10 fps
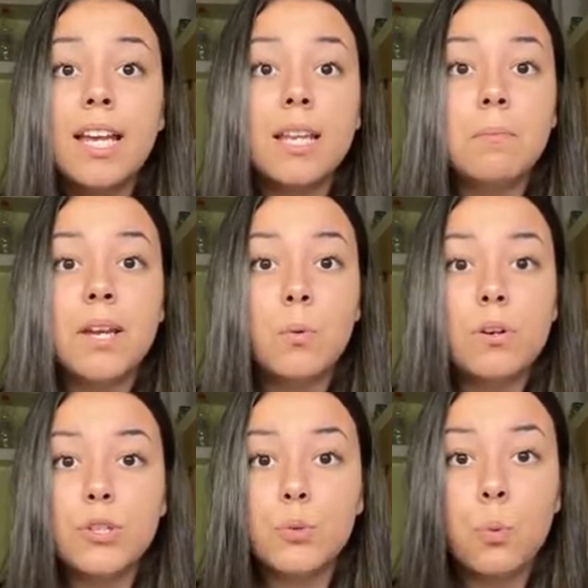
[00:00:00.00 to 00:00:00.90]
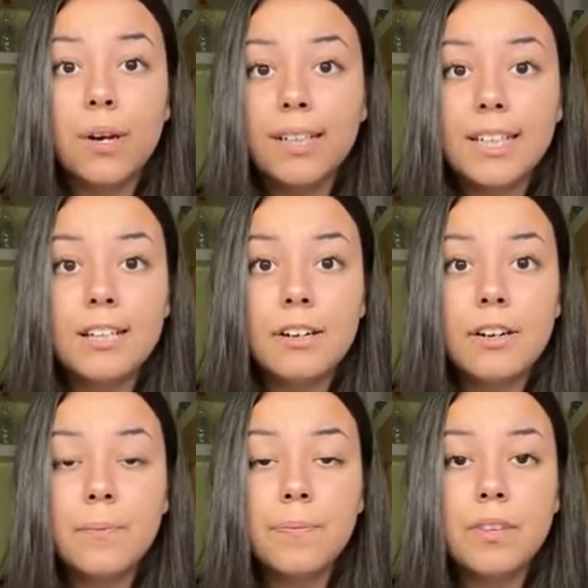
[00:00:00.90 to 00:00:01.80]
it may was one
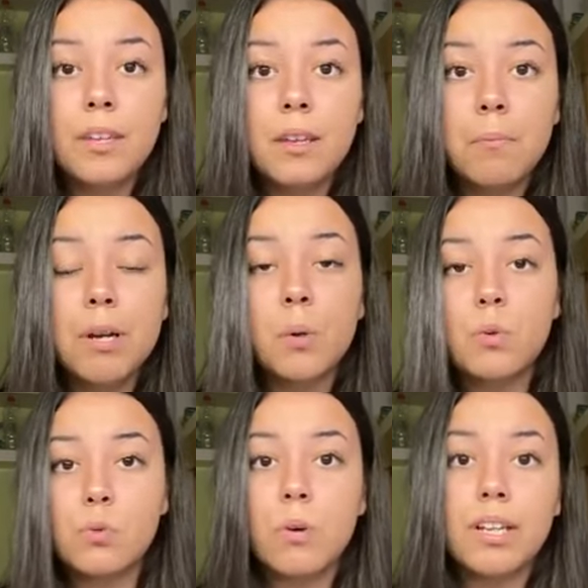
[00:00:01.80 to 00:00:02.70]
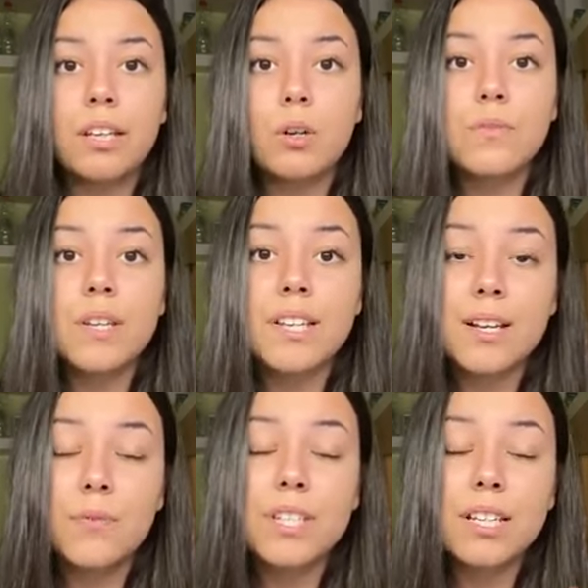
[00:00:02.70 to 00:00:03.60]
year but it was one year of, su
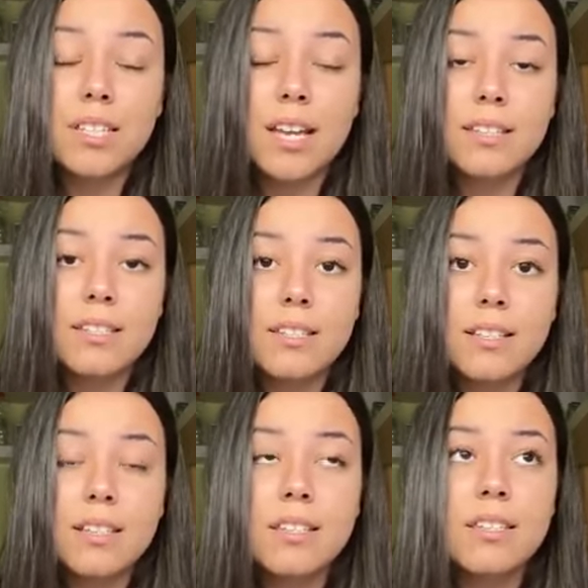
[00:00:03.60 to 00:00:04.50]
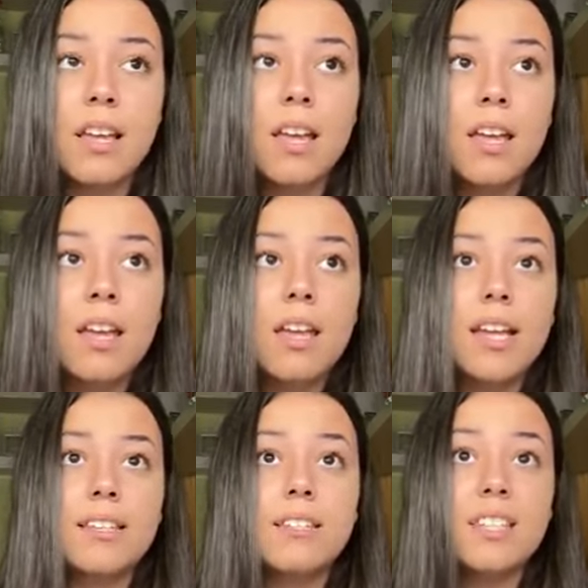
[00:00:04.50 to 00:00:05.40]
of success, because
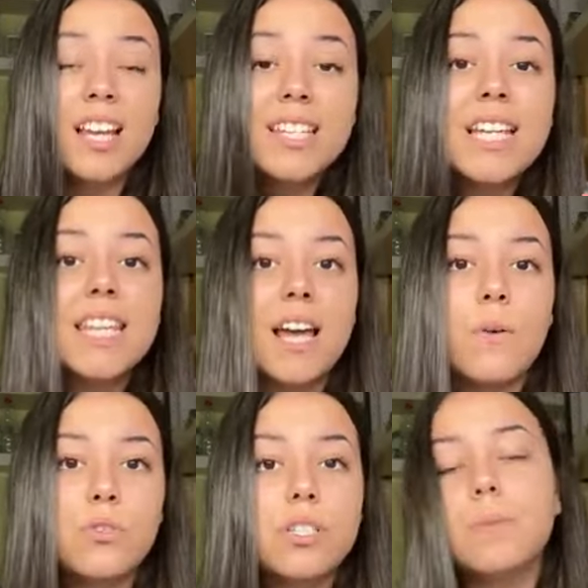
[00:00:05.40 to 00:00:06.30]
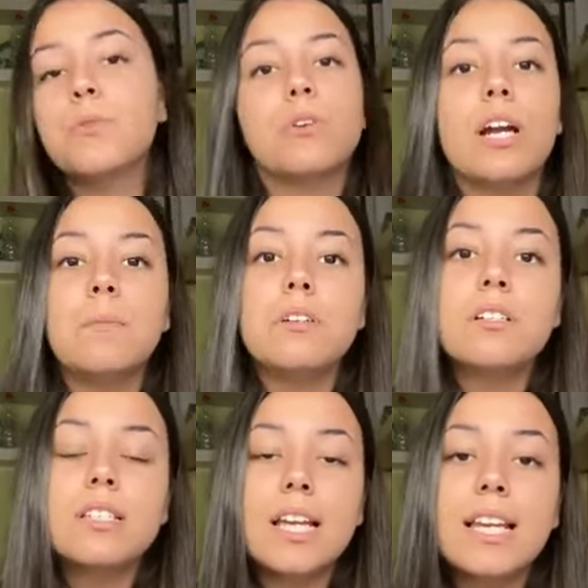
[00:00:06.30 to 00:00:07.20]
it's sixty thousand
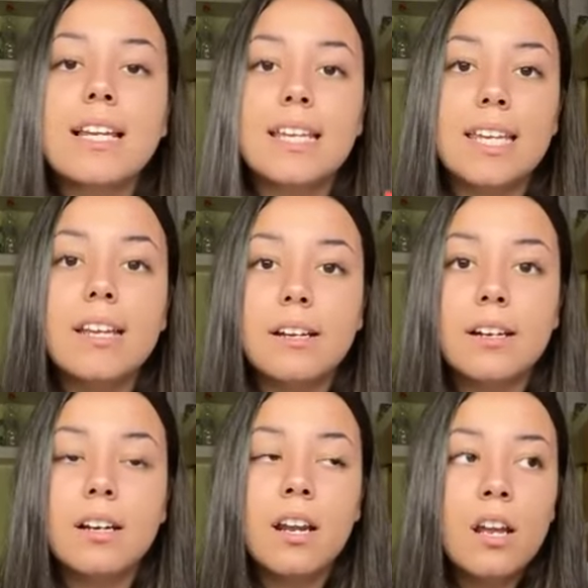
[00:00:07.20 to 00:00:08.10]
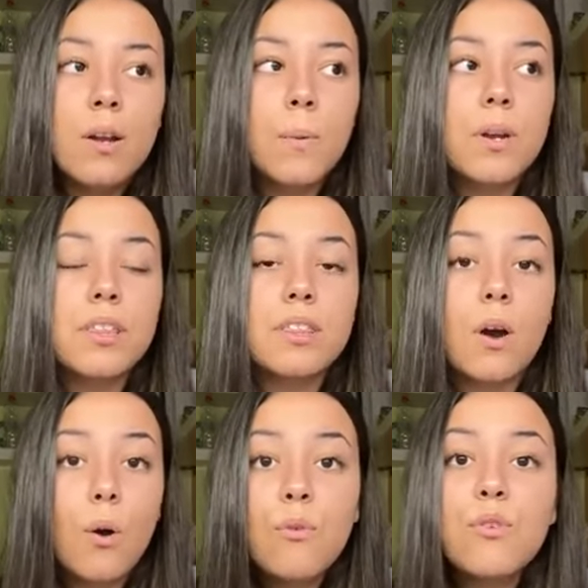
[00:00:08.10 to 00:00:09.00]
subscribers in a year
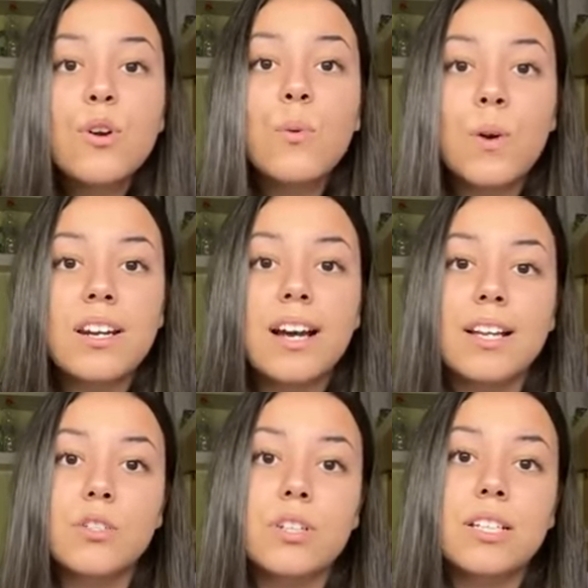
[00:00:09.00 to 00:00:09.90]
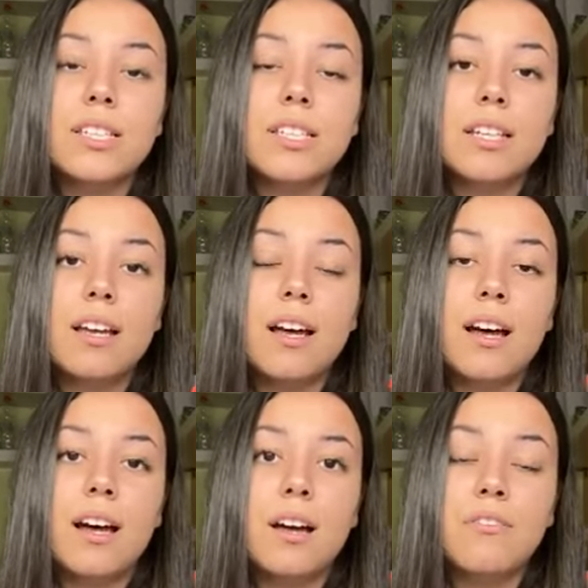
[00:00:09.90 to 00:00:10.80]
with over one hundred
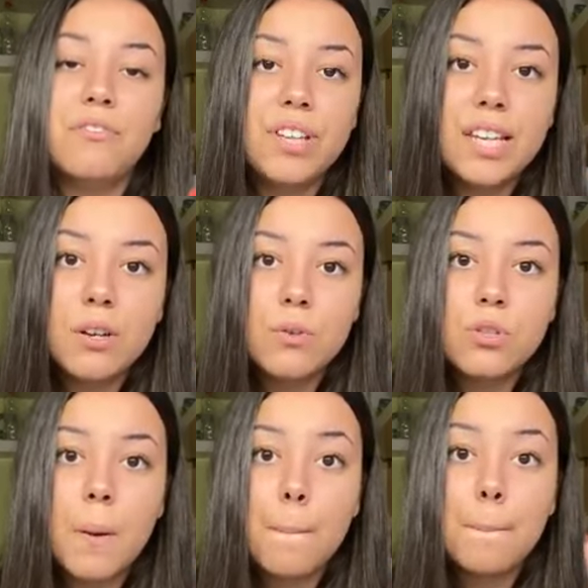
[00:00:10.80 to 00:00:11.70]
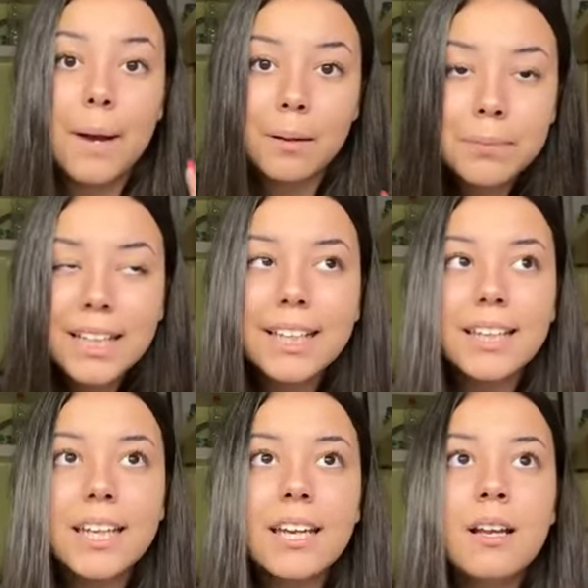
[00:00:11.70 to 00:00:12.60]
uh, videos
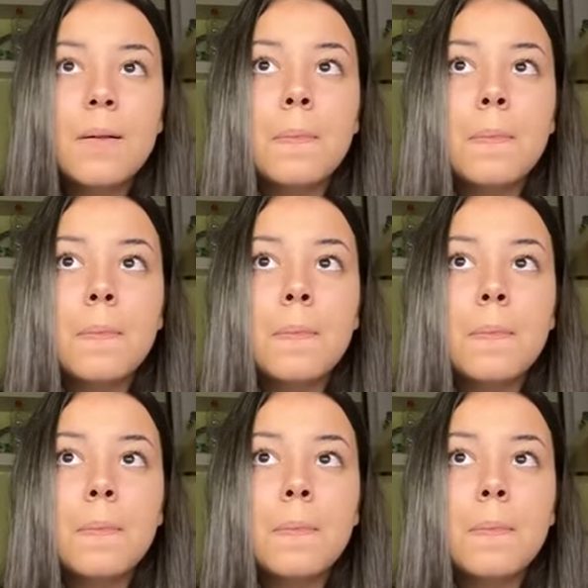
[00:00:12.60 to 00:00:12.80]
publicly